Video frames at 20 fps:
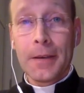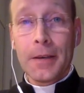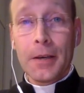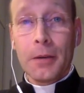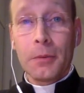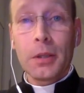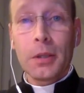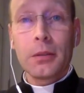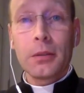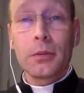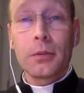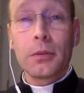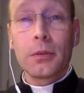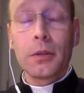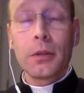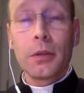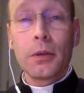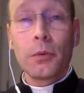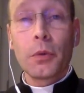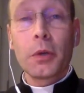Well,
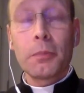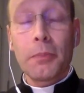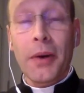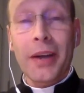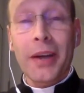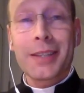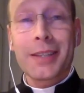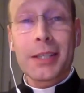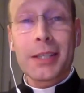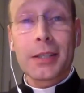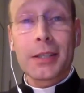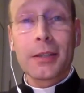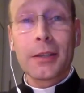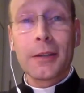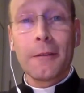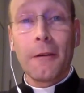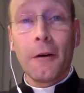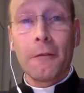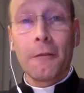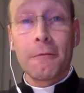with practice
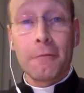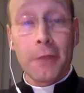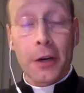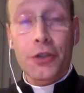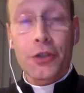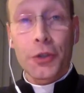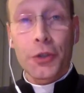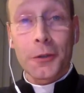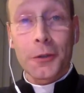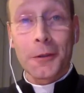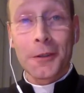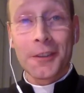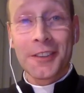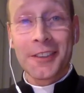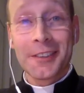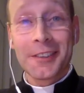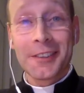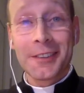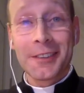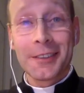of virtue,
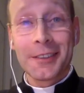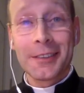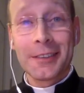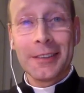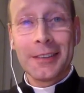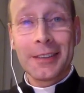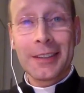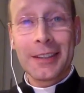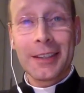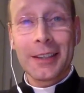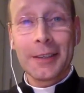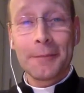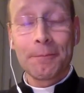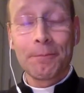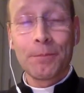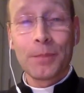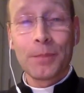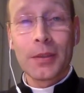okay?